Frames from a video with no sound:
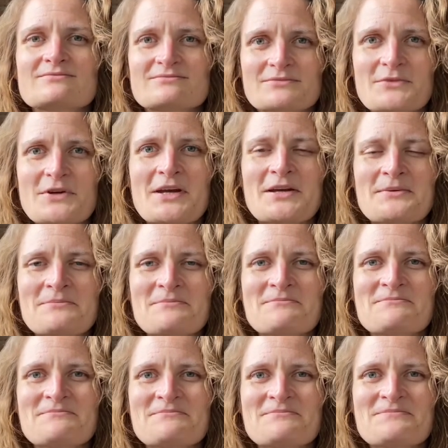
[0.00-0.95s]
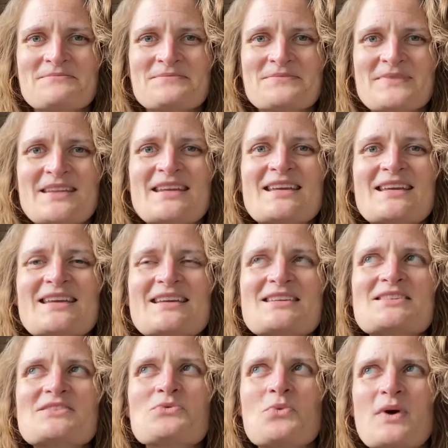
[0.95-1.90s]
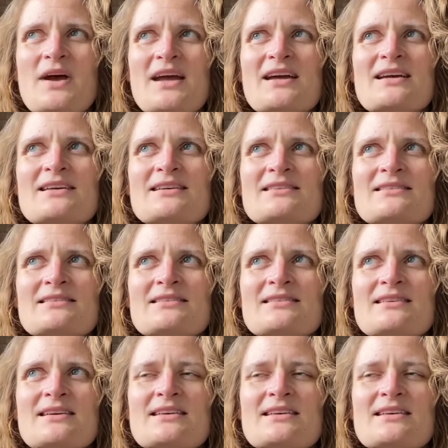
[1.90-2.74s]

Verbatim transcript: right, is when